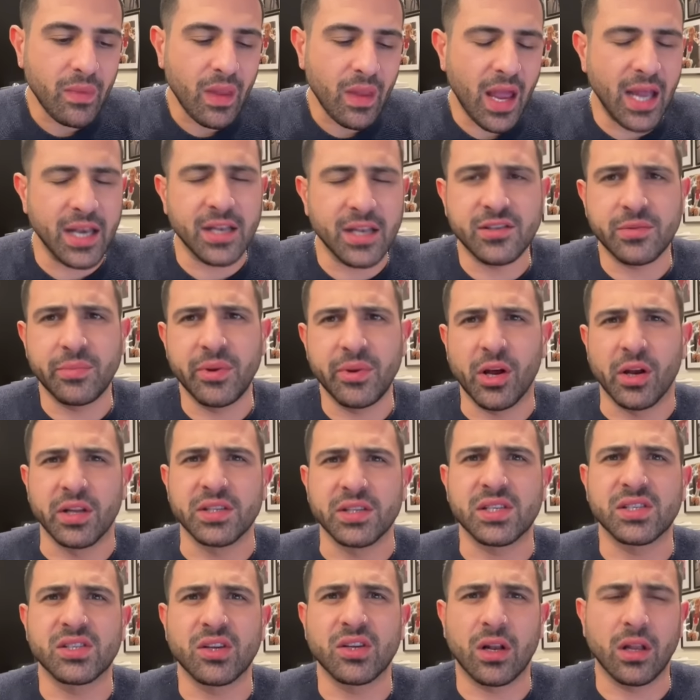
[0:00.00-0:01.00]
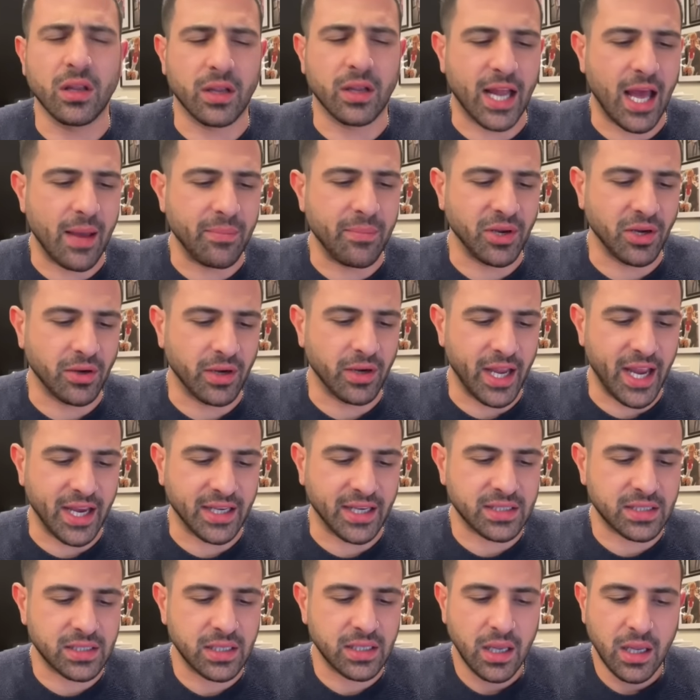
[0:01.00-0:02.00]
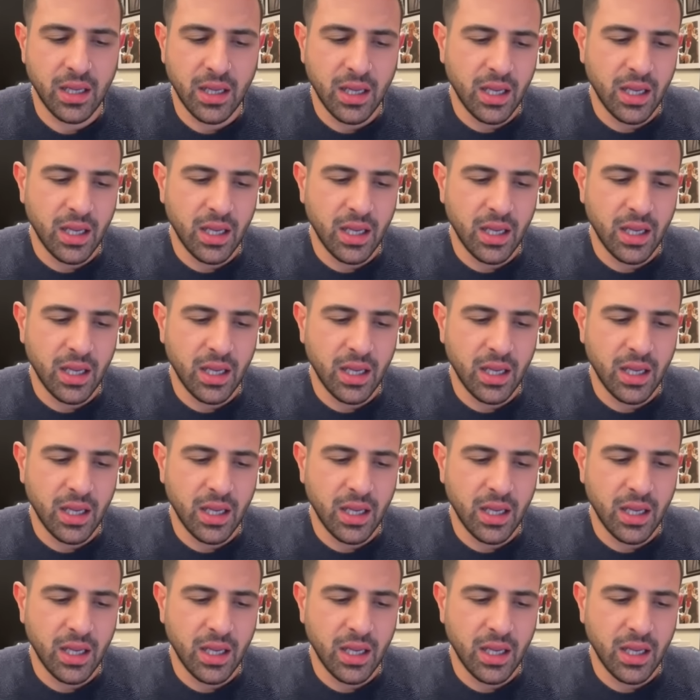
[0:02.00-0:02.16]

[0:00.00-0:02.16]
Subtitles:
And to be honest, there's not a lot happening on X.